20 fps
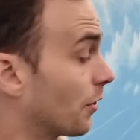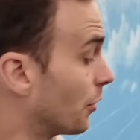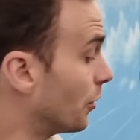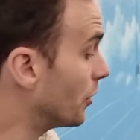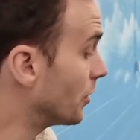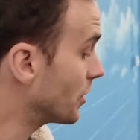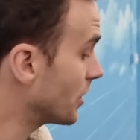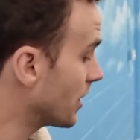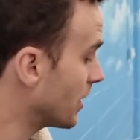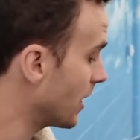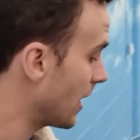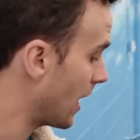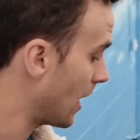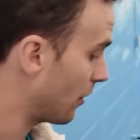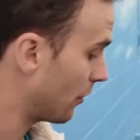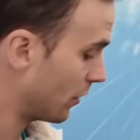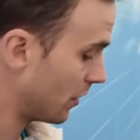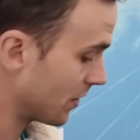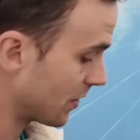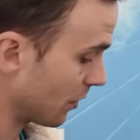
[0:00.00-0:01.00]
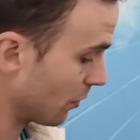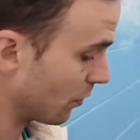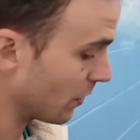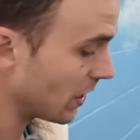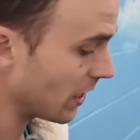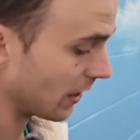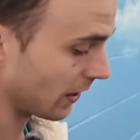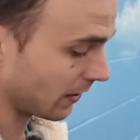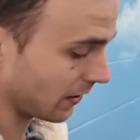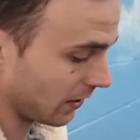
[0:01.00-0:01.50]
13 hours a
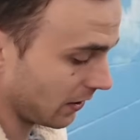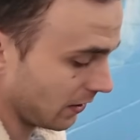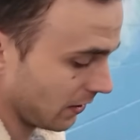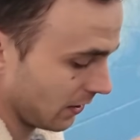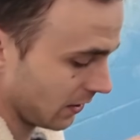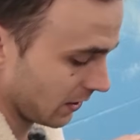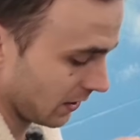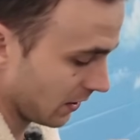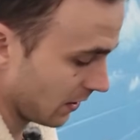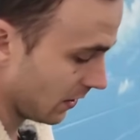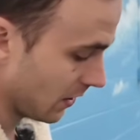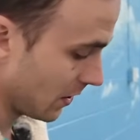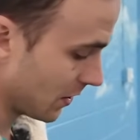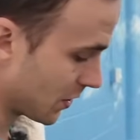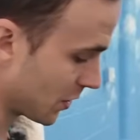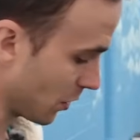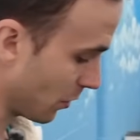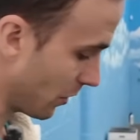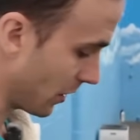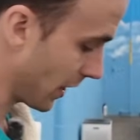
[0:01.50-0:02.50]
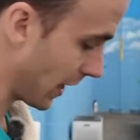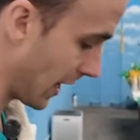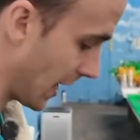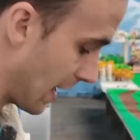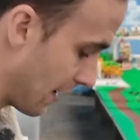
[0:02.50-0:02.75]
week. So when I